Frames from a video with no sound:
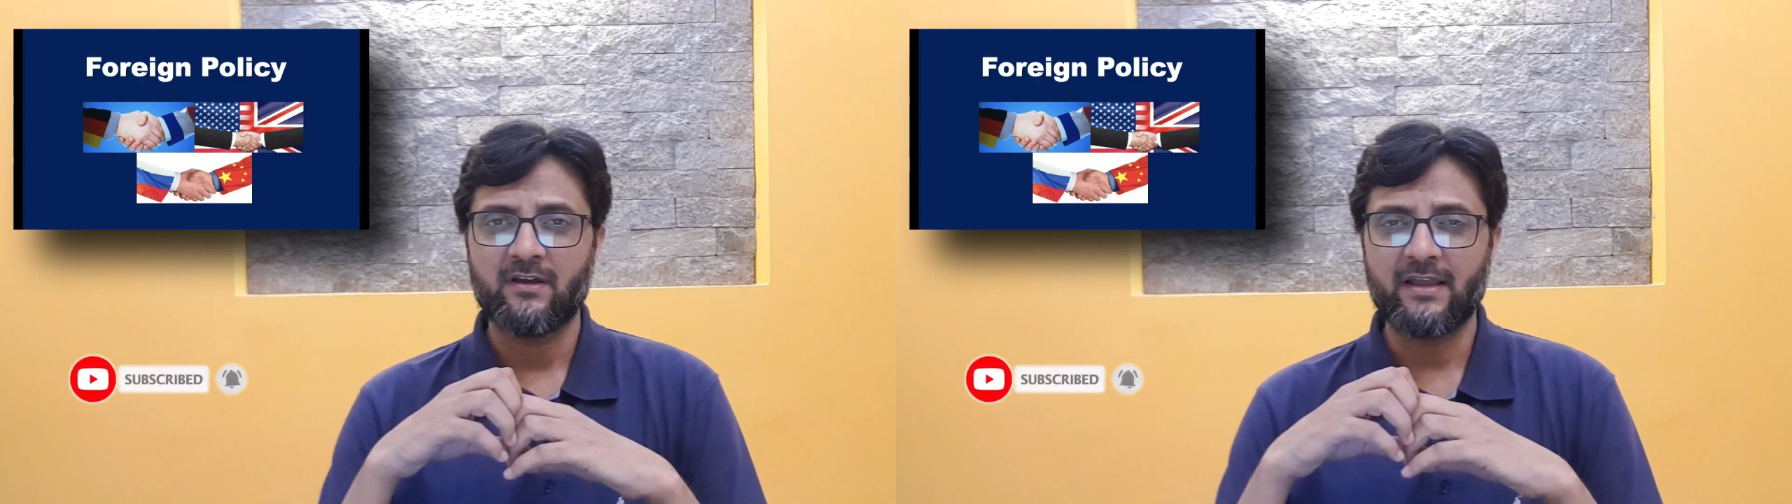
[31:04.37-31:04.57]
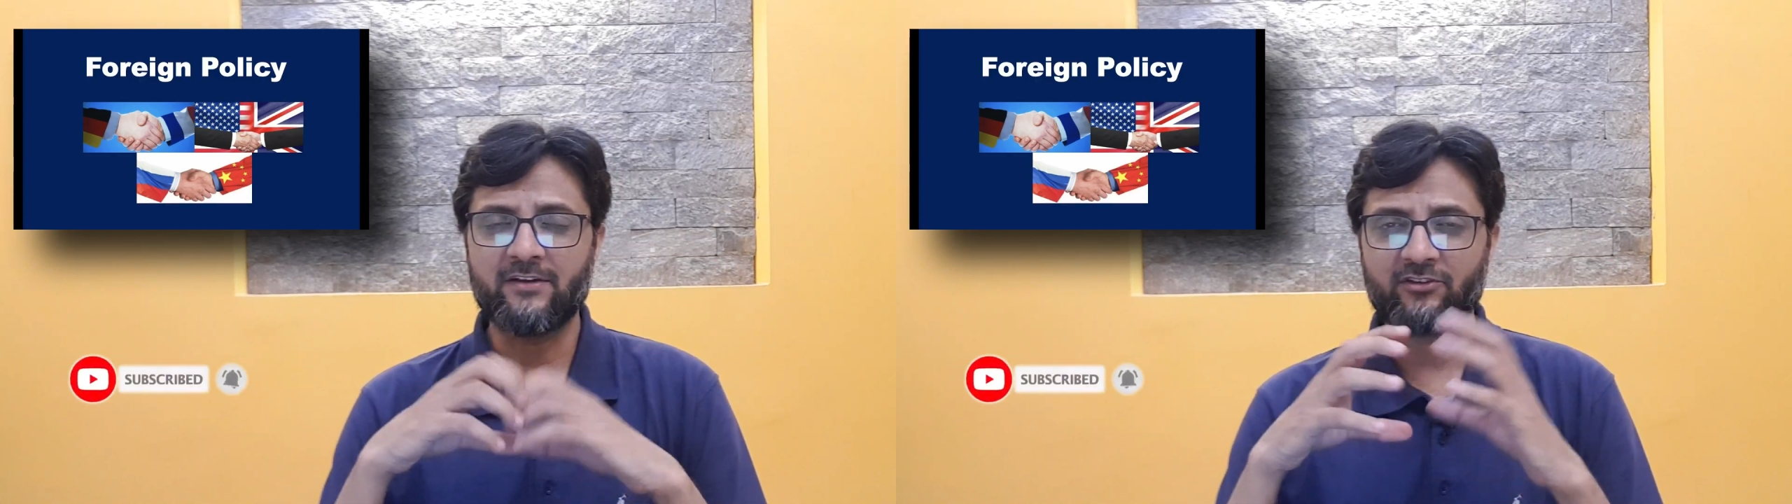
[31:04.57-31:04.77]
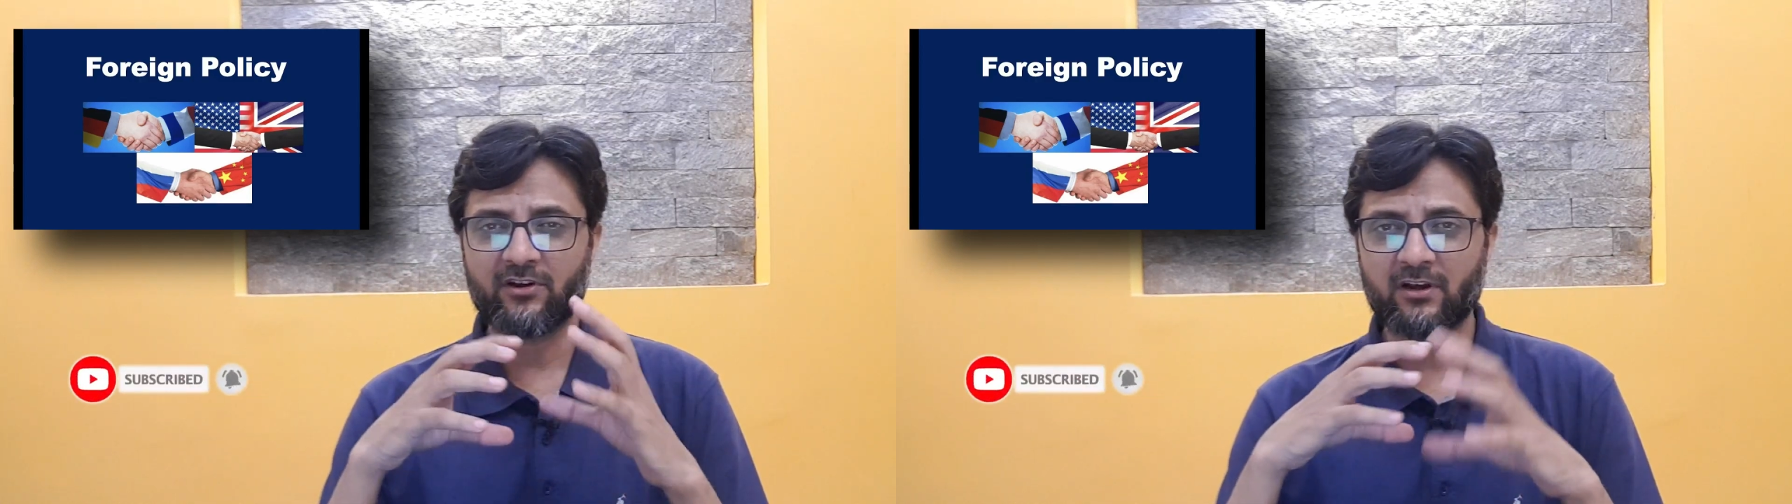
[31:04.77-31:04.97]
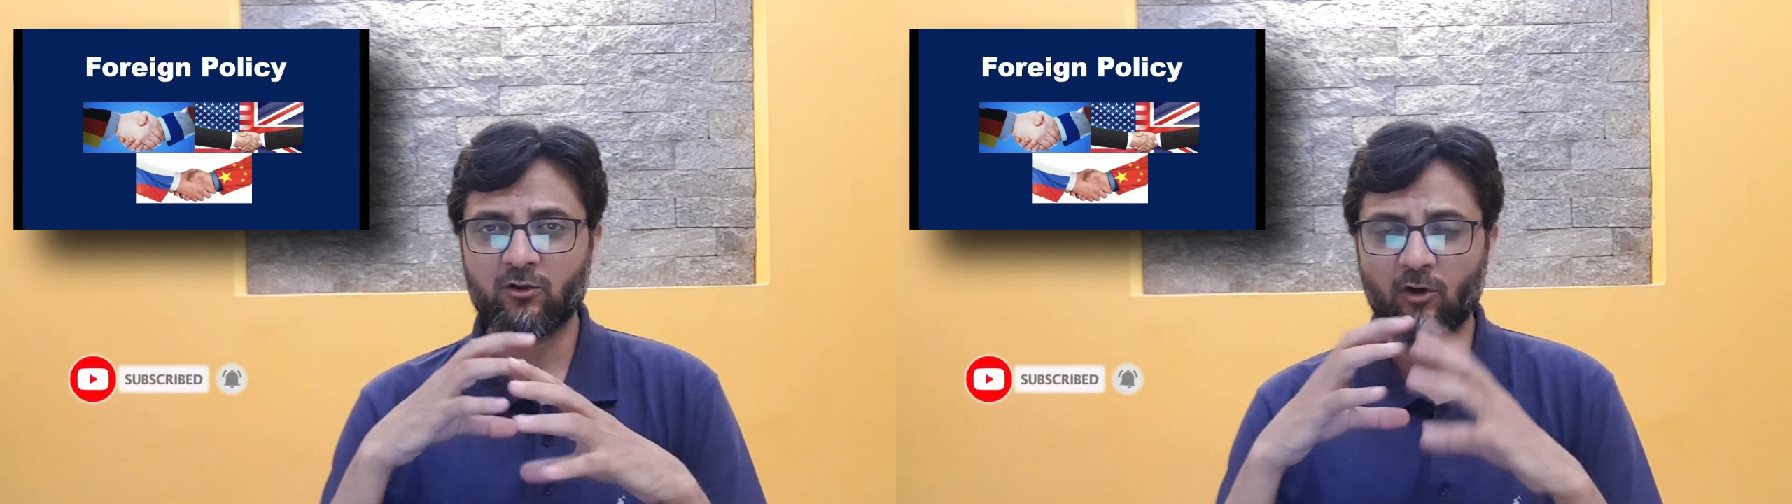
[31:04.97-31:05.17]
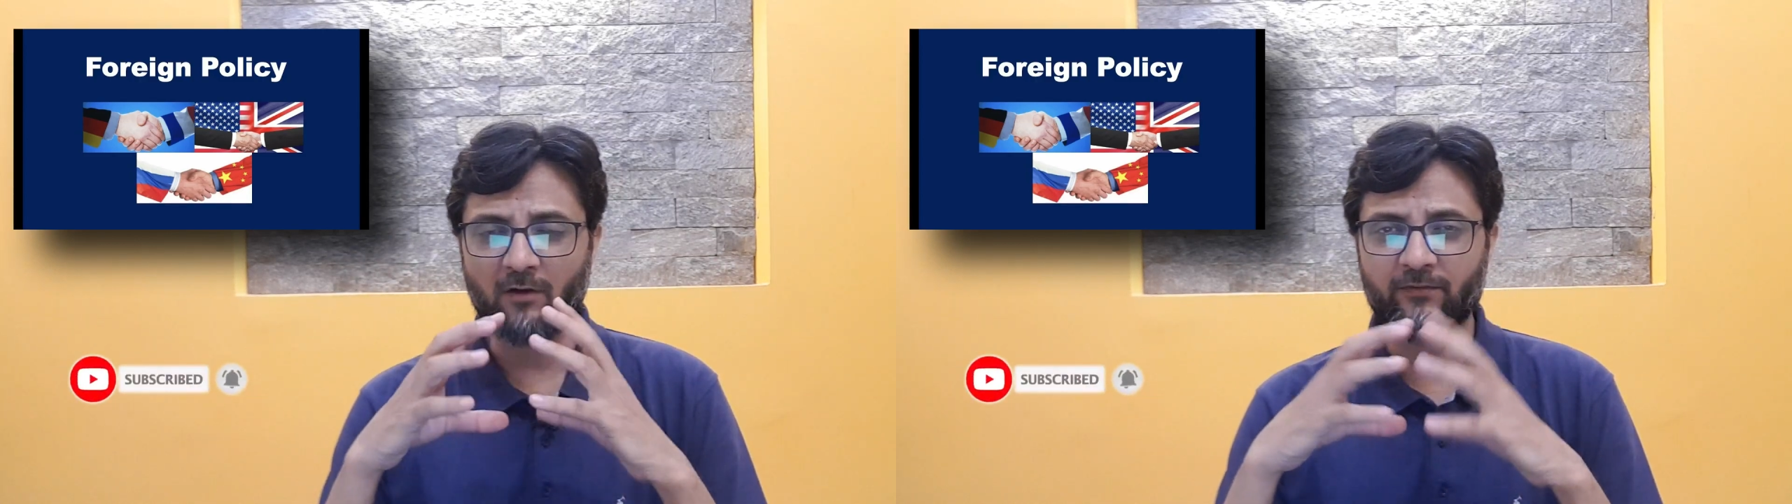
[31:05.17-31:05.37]
internal
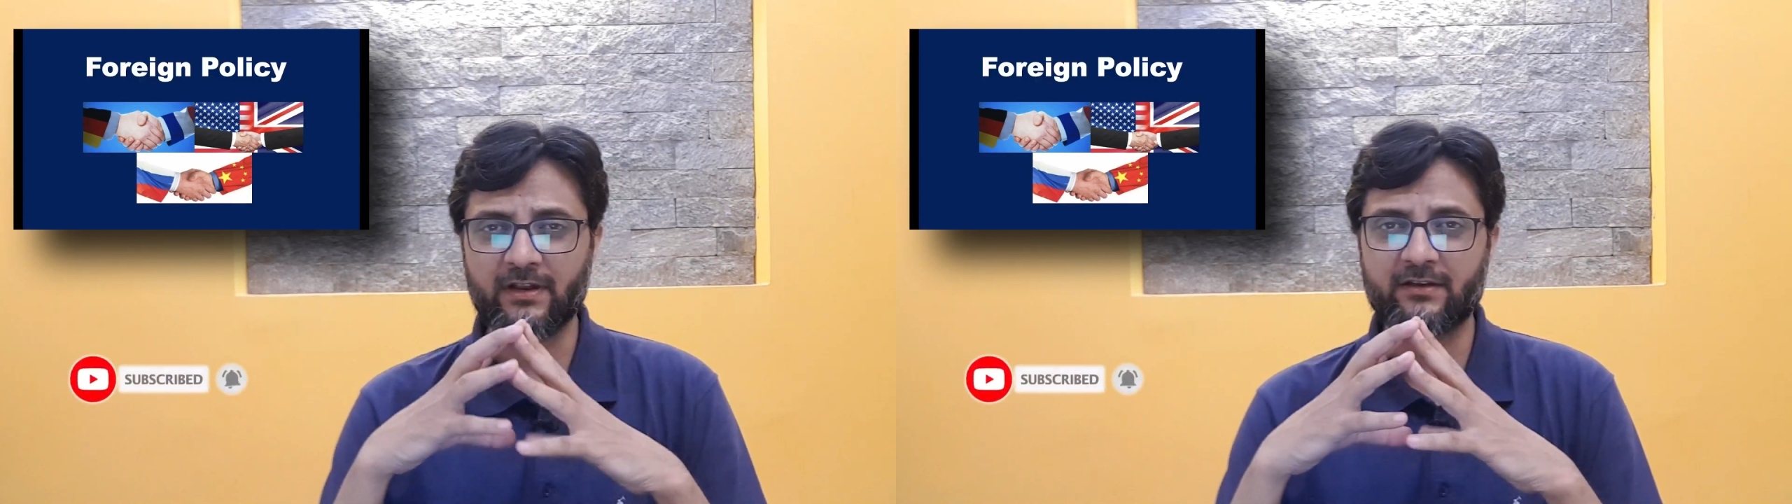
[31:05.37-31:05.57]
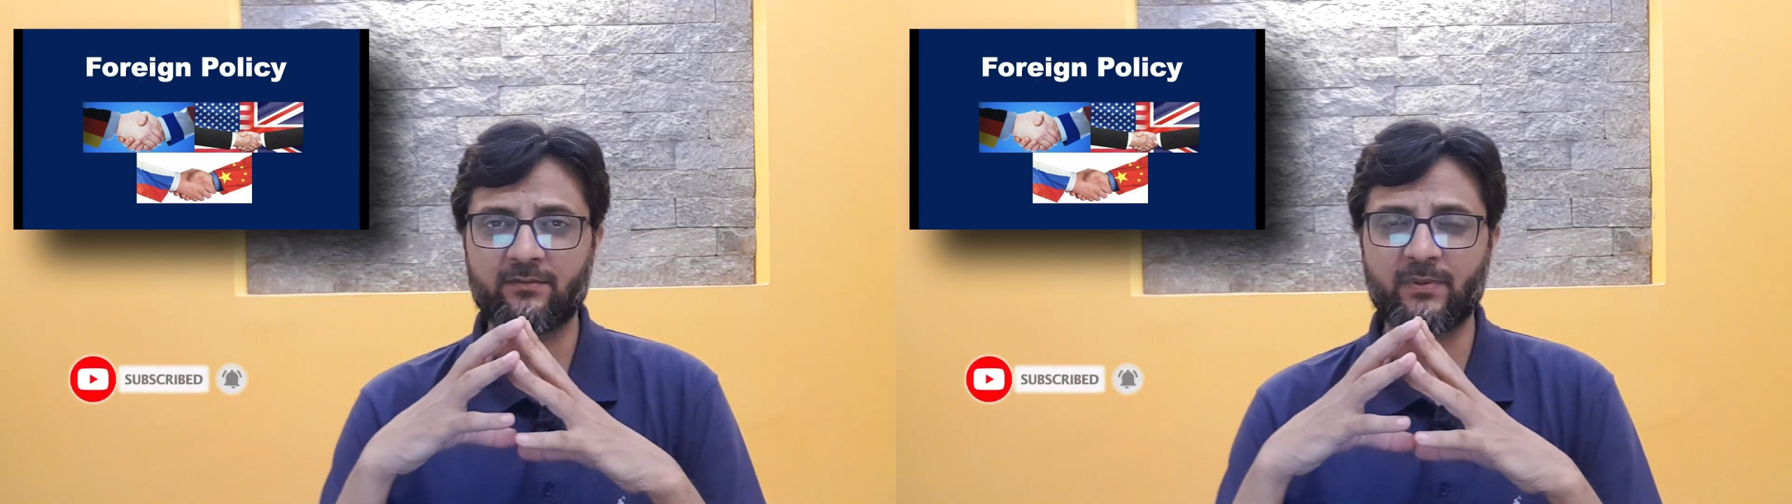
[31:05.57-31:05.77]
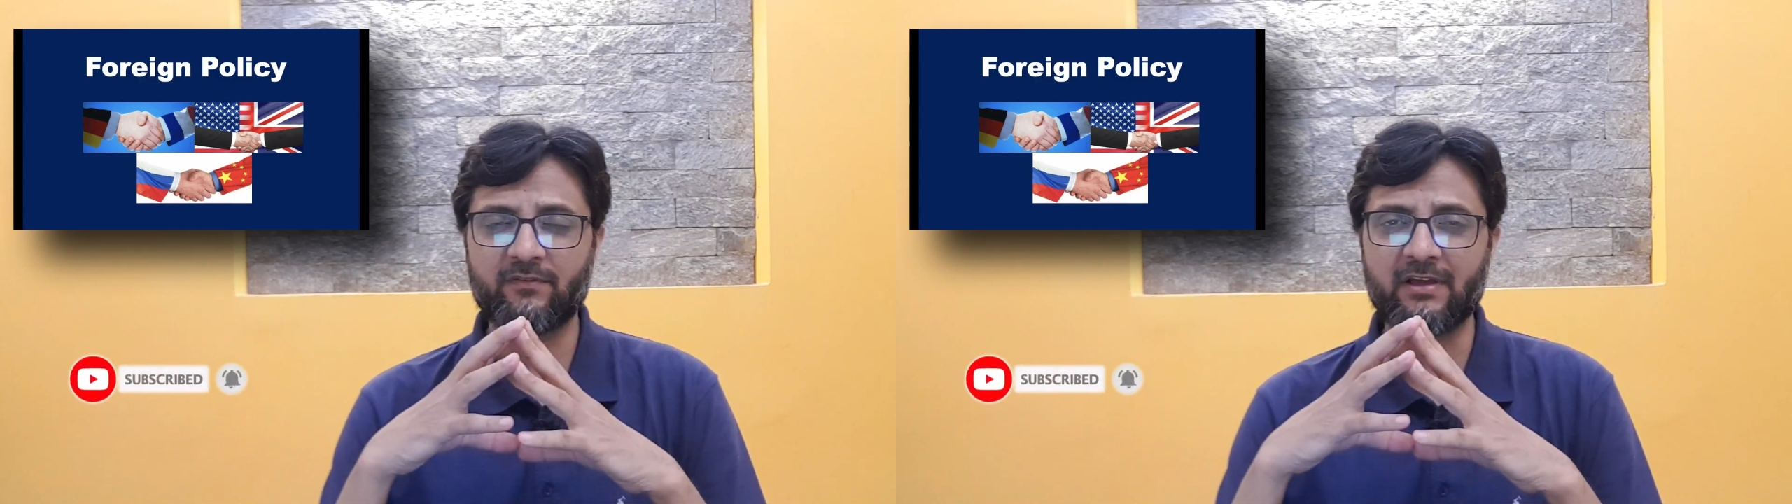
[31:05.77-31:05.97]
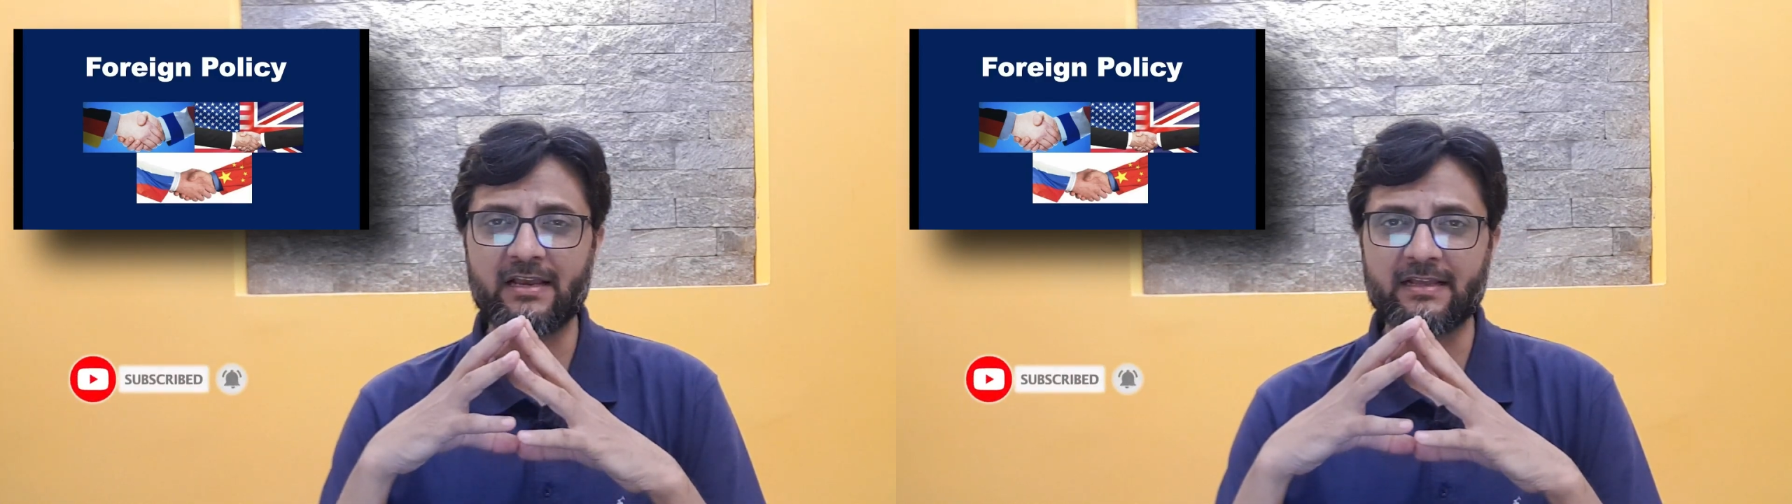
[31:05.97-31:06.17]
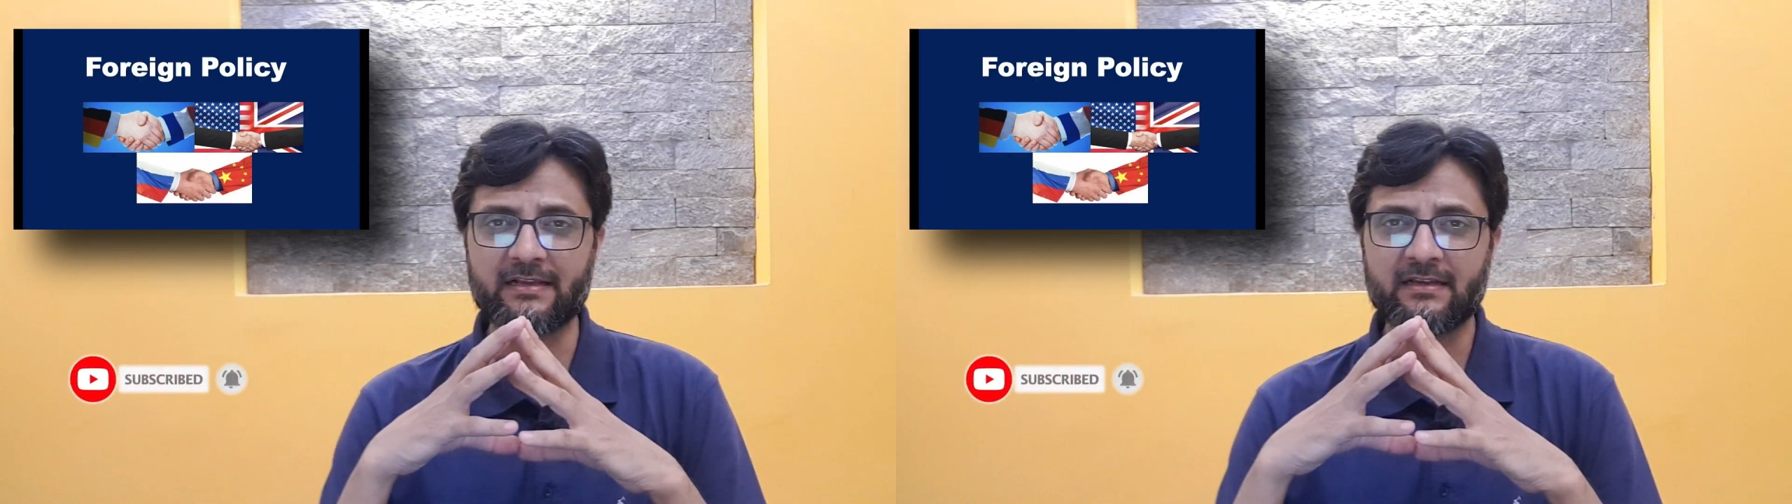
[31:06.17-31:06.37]
conflict
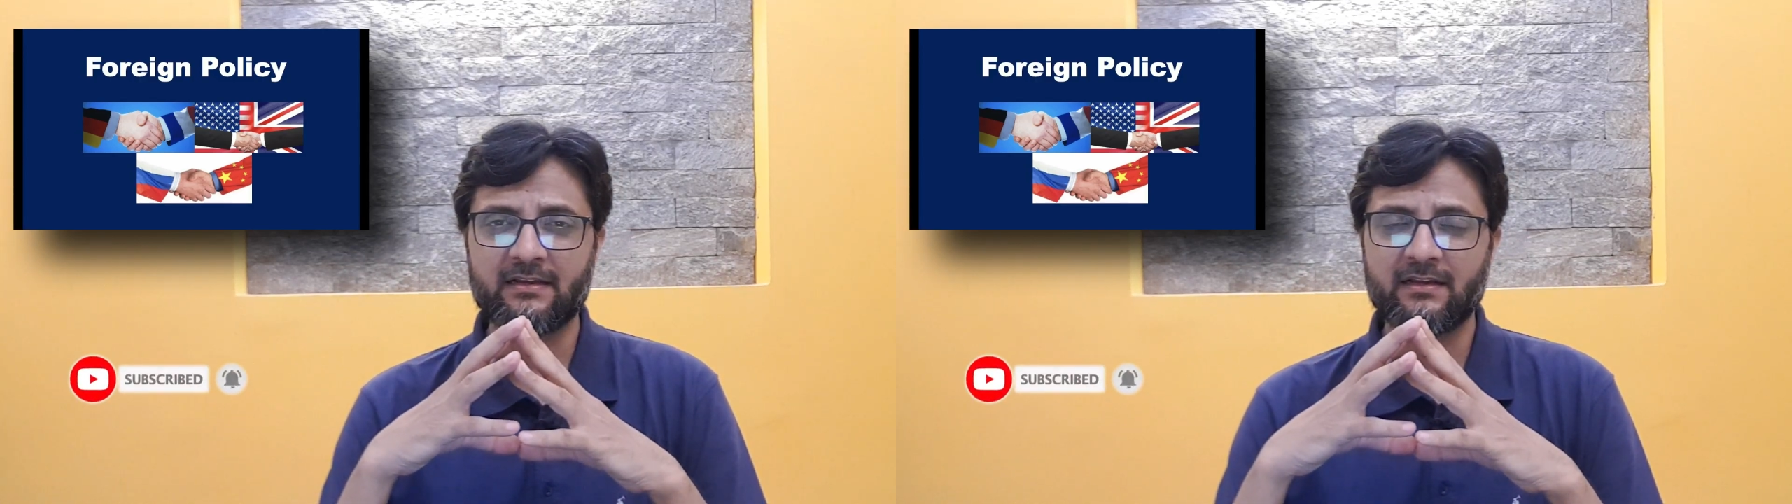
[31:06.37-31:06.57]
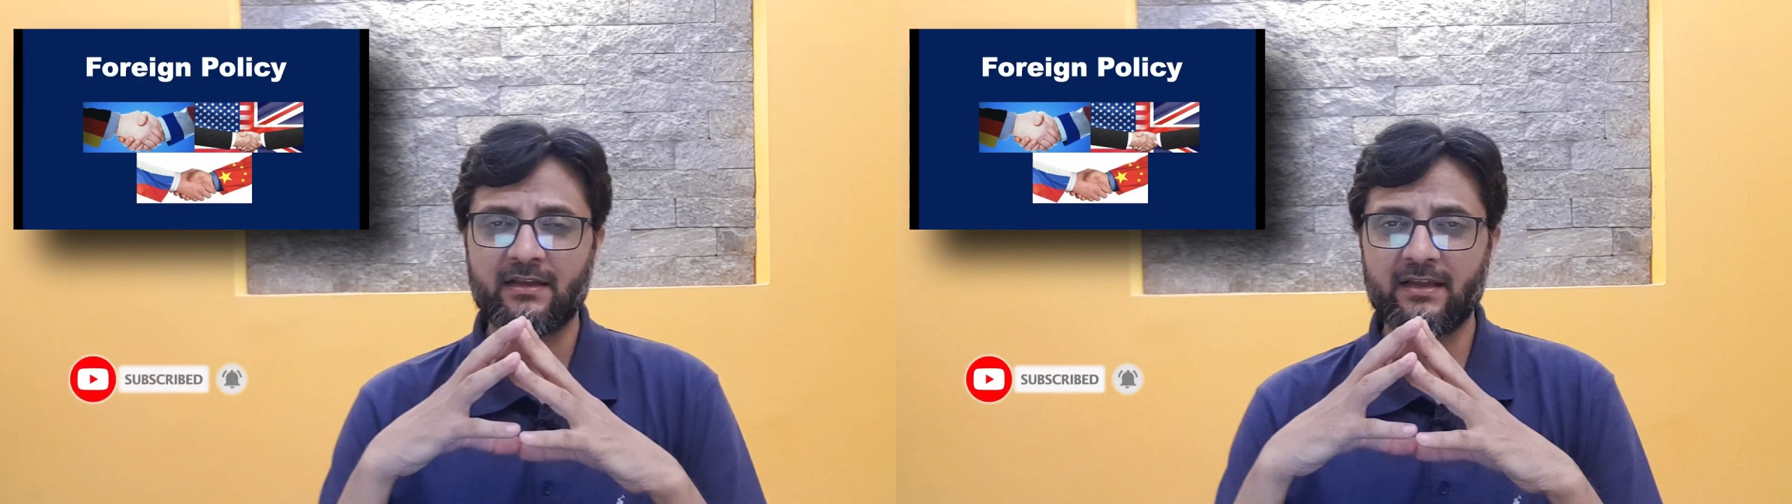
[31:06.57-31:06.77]
prevailing